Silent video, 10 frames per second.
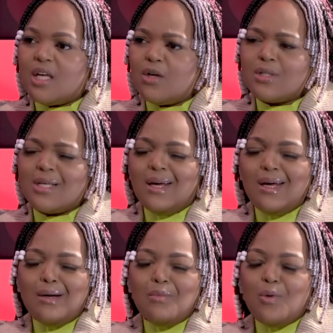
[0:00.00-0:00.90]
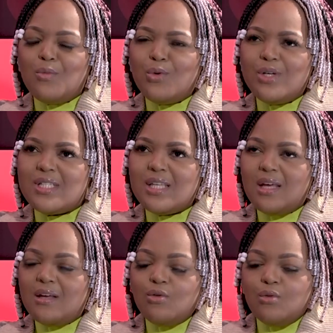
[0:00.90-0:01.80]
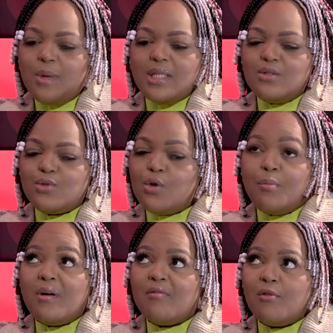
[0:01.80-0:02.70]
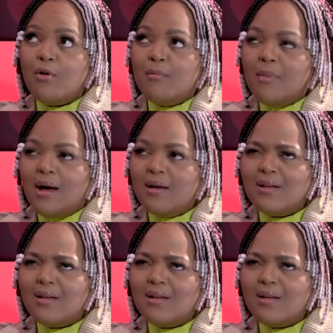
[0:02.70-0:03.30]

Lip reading: Because my mom always say, "Man, this is your performer."